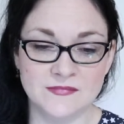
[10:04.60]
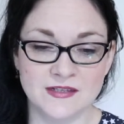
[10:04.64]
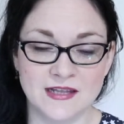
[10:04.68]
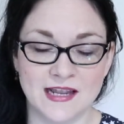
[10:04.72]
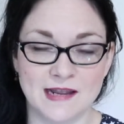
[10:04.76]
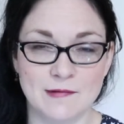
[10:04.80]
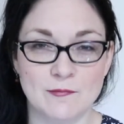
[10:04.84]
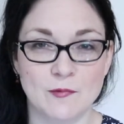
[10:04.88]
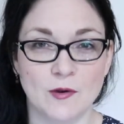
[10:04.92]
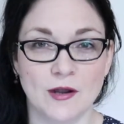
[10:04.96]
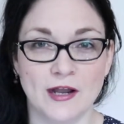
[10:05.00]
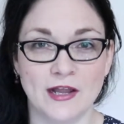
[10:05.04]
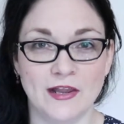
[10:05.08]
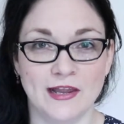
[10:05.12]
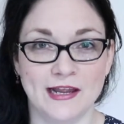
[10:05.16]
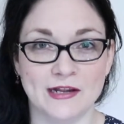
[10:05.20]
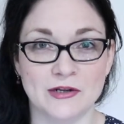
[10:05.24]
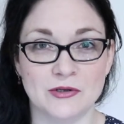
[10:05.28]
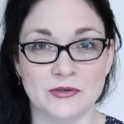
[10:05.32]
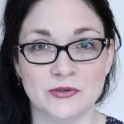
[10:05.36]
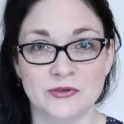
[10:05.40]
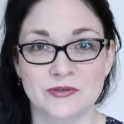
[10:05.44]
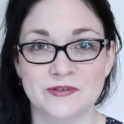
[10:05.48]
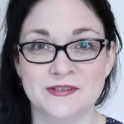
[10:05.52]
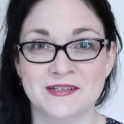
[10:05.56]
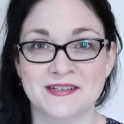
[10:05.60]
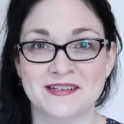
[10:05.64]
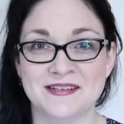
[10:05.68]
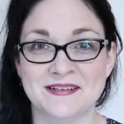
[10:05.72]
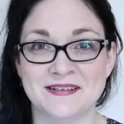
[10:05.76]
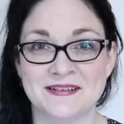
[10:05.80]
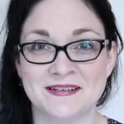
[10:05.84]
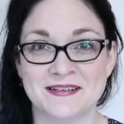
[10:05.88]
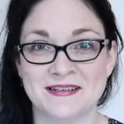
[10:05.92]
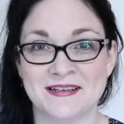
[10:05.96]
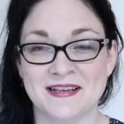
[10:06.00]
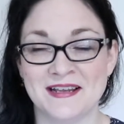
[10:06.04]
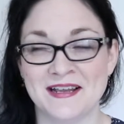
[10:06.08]
And while I could
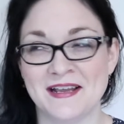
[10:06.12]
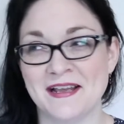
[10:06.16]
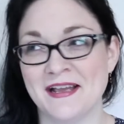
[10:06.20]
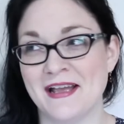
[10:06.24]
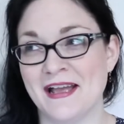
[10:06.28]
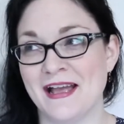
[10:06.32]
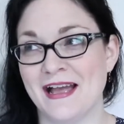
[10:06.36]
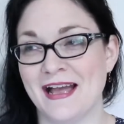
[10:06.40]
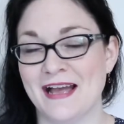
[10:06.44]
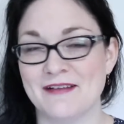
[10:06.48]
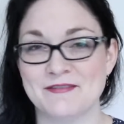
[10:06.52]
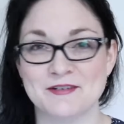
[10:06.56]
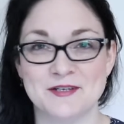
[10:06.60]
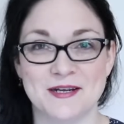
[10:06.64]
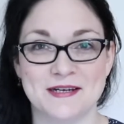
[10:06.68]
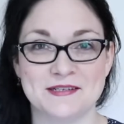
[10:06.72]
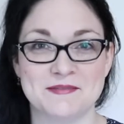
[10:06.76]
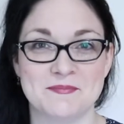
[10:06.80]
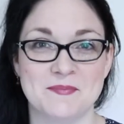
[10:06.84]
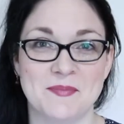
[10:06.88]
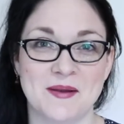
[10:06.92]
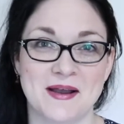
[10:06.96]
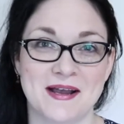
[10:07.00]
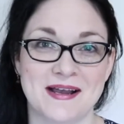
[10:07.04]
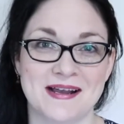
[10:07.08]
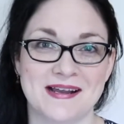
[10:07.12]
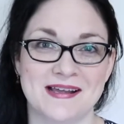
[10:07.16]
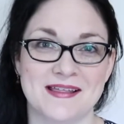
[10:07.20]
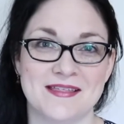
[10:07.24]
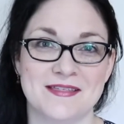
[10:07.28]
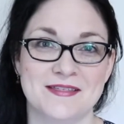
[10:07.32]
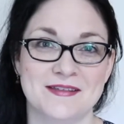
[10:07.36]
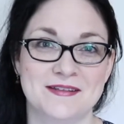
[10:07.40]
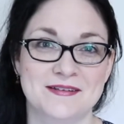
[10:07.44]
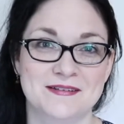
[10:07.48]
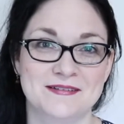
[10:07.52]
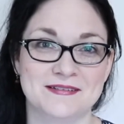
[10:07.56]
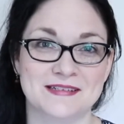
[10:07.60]
have a nice
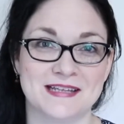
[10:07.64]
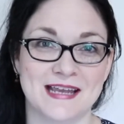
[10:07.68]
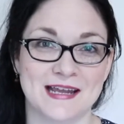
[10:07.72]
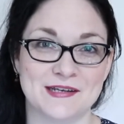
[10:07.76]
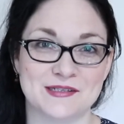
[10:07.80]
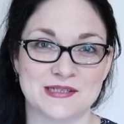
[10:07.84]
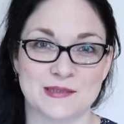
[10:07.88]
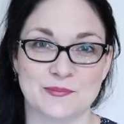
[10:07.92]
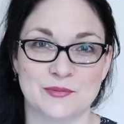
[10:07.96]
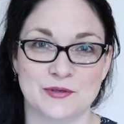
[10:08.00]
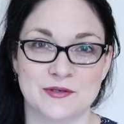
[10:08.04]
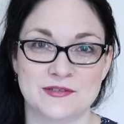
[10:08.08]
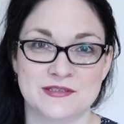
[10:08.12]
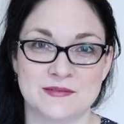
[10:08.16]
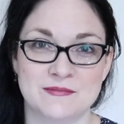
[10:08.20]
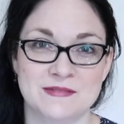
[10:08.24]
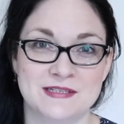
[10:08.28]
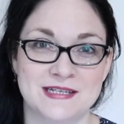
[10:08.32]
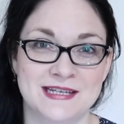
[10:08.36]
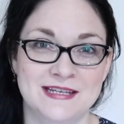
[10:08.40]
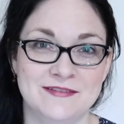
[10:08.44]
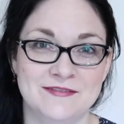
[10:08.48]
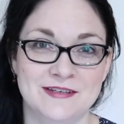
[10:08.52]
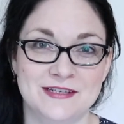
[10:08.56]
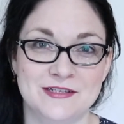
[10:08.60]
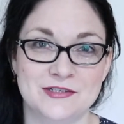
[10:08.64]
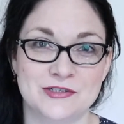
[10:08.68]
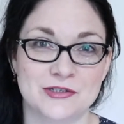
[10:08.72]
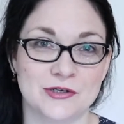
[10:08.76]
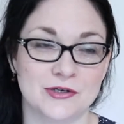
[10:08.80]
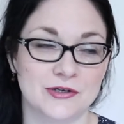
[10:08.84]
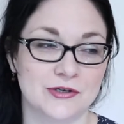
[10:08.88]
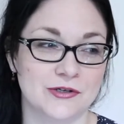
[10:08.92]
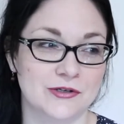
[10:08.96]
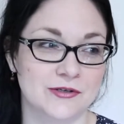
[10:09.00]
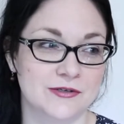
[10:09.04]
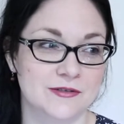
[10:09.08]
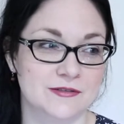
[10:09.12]
bath and catch up on some TV
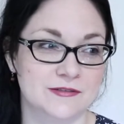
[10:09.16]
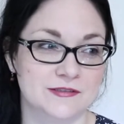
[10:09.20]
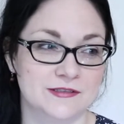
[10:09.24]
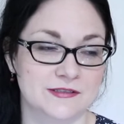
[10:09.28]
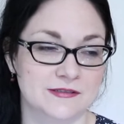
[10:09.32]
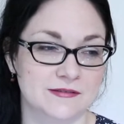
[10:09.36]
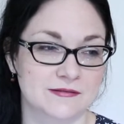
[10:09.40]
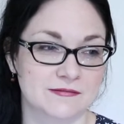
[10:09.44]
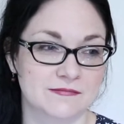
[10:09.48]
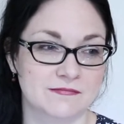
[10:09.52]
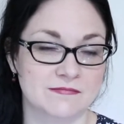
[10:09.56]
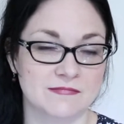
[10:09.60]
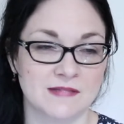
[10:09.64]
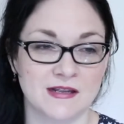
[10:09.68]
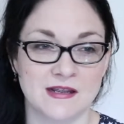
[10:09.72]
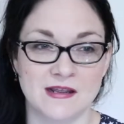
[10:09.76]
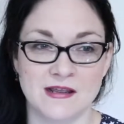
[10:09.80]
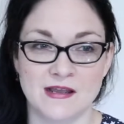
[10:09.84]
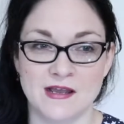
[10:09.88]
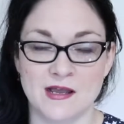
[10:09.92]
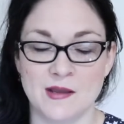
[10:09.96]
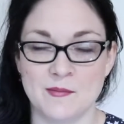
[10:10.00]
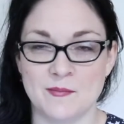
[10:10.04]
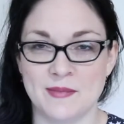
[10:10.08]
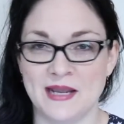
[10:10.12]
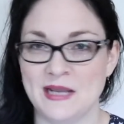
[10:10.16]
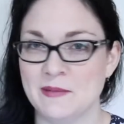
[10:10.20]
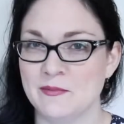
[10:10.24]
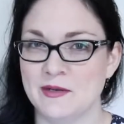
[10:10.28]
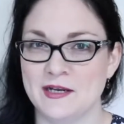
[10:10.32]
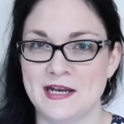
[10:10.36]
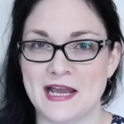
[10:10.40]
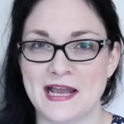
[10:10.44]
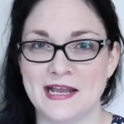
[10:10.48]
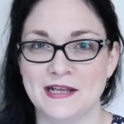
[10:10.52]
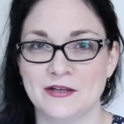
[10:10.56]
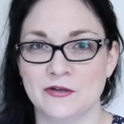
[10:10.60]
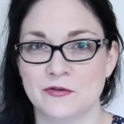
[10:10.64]
shows and paint my
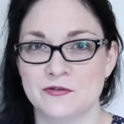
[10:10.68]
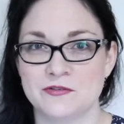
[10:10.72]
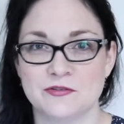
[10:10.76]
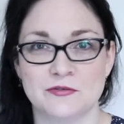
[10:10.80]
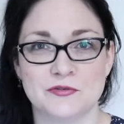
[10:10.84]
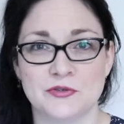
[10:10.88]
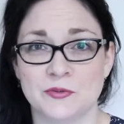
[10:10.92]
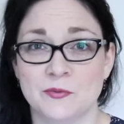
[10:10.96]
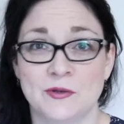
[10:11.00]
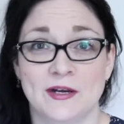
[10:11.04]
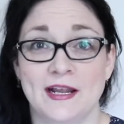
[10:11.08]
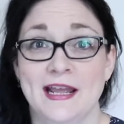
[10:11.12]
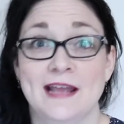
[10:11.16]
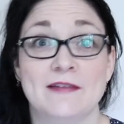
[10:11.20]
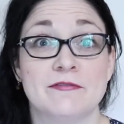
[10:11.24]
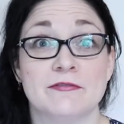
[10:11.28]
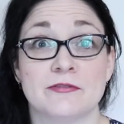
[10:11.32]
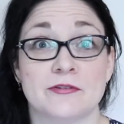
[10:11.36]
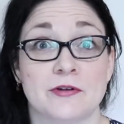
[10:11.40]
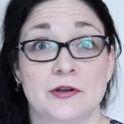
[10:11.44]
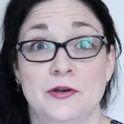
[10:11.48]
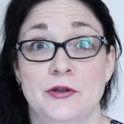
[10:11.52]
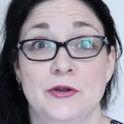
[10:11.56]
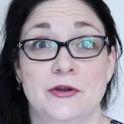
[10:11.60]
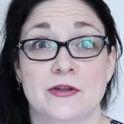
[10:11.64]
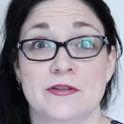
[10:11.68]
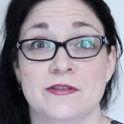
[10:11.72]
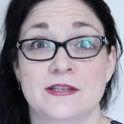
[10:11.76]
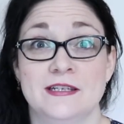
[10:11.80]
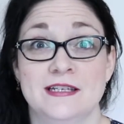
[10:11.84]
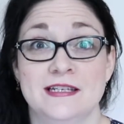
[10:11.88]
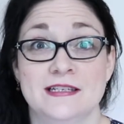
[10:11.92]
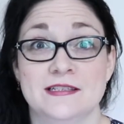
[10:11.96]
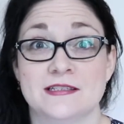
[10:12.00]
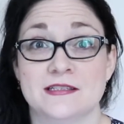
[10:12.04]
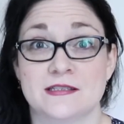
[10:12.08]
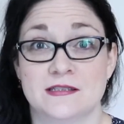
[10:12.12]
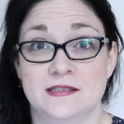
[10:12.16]
nails or do whatever on earth it
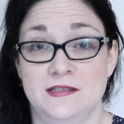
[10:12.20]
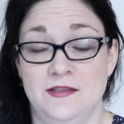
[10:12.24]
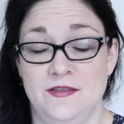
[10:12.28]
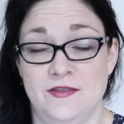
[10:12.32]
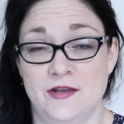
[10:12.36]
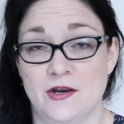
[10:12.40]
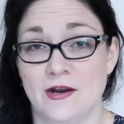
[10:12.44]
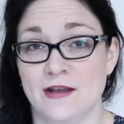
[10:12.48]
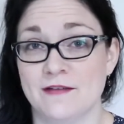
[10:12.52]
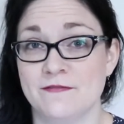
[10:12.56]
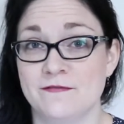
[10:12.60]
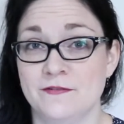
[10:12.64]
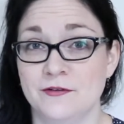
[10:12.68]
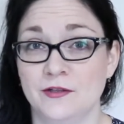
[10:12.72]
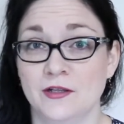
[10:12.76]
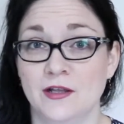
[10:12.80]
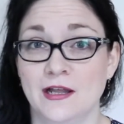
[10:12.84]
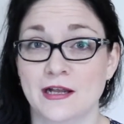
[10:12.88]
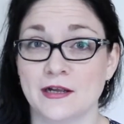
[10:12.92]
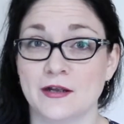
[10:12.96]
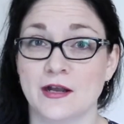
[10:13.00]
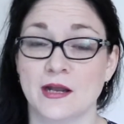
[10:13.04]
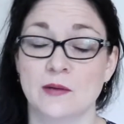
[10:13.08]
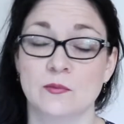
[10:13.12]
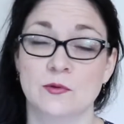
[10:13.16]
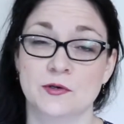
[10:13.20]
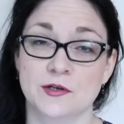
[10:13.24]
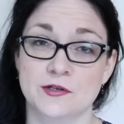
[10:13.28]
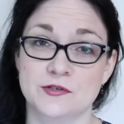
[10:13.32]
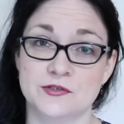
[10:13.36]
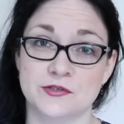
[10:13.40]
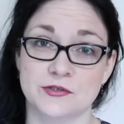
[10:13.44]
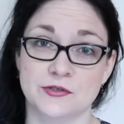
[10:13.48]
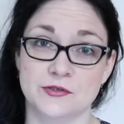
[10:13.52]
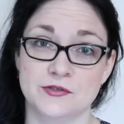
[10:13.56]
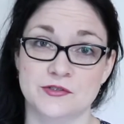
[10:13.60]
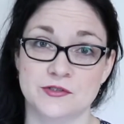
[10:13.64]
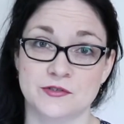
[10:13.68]
is that I feel like I want to
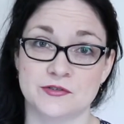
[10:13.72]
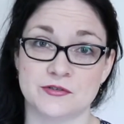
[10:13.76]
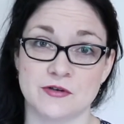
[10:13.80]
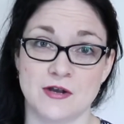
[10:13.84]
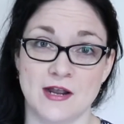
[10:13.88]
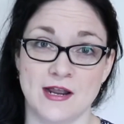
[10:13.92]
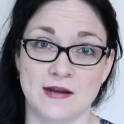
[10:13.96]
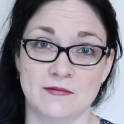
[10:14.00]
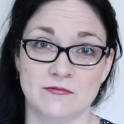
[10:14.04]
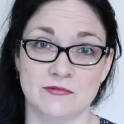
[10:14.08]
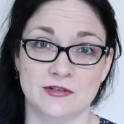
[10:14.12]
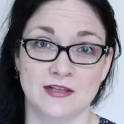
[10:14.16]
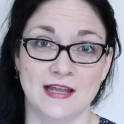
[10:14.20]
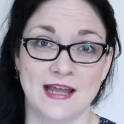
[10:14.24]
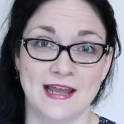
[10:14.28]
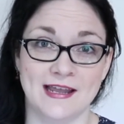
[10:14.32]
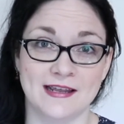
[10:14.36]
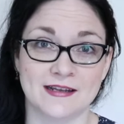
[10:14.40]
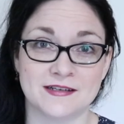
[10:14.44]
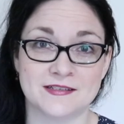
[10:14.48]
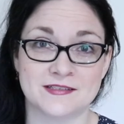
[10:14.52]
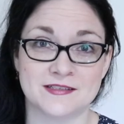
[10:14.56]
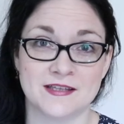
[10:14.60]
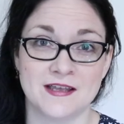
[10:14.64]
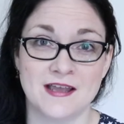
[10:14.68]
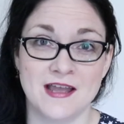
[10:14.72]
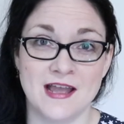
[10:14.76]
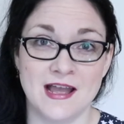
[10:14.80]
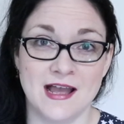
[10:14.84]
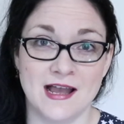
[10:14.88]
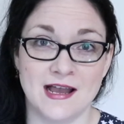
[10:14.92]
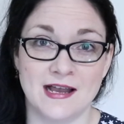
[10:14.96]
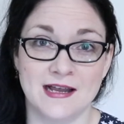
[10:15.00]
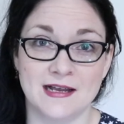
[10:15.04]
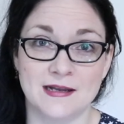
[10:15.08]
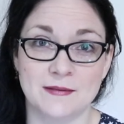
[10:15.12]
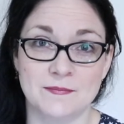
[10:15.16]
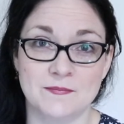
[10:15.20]
do to try and relax,
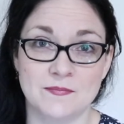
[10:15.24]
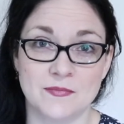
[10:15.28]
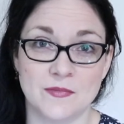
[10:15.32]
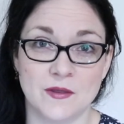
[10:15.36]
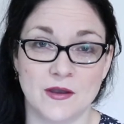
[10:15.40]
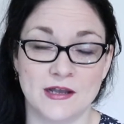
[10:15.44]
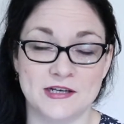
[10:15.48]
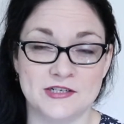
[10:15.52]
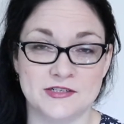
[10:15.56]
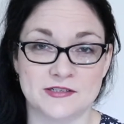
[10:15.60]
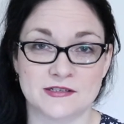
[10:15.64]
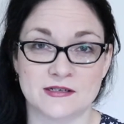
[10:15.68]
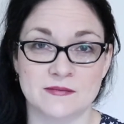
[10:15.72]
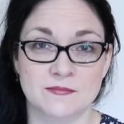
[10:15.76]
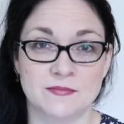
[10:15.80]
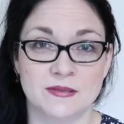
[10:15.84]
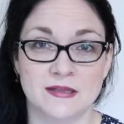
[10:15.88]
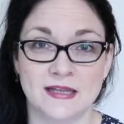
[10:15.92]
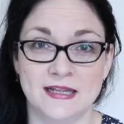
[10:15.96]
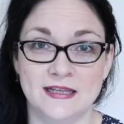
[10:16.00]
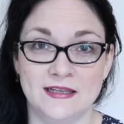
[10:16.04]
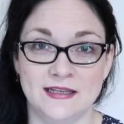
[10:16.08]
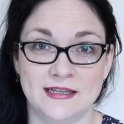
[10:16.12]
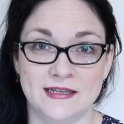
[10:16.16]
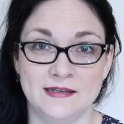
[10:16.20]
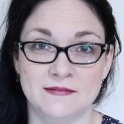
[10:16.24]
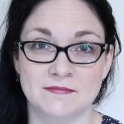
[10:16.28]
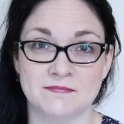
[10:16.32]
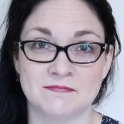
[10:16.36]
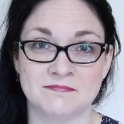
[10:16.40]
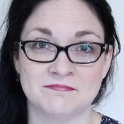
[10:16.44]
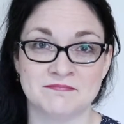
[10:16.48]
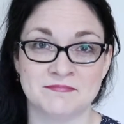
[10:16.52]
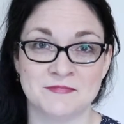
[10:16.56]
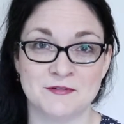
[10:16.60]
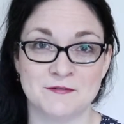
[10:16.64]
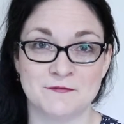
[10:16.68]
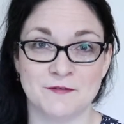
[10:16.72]
I just completely
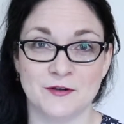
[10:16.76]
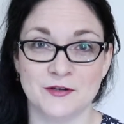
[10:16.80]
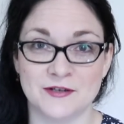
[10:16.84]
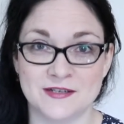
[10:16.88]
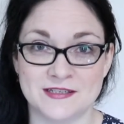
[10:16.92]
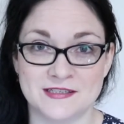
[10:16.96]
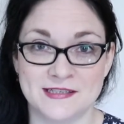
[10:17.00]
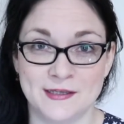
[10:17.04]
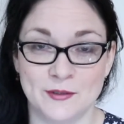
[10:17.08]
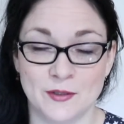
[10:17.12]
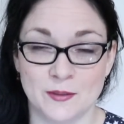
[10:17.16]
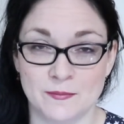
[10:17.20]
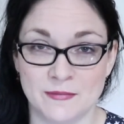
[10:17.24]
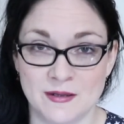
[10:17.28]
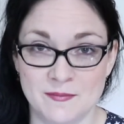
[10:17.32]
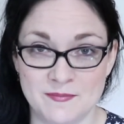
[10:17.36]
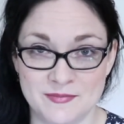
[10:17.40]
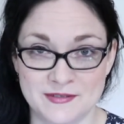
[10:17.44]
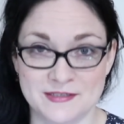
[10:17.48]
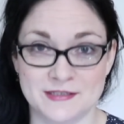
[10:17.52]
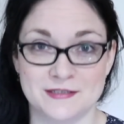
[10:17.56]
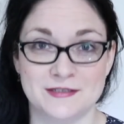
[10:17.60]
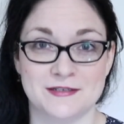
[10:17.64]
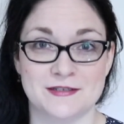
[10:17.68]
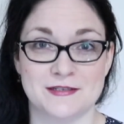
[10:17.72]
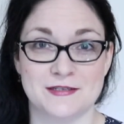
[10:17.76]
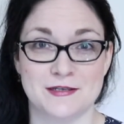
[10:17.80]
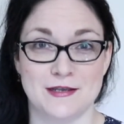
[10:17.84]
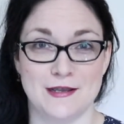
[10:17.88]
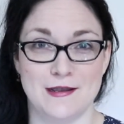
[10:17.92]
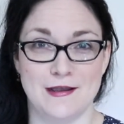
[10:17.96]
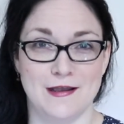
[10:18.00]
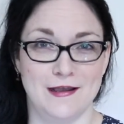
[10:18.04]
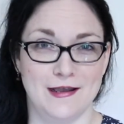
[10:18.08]
focus in on my business.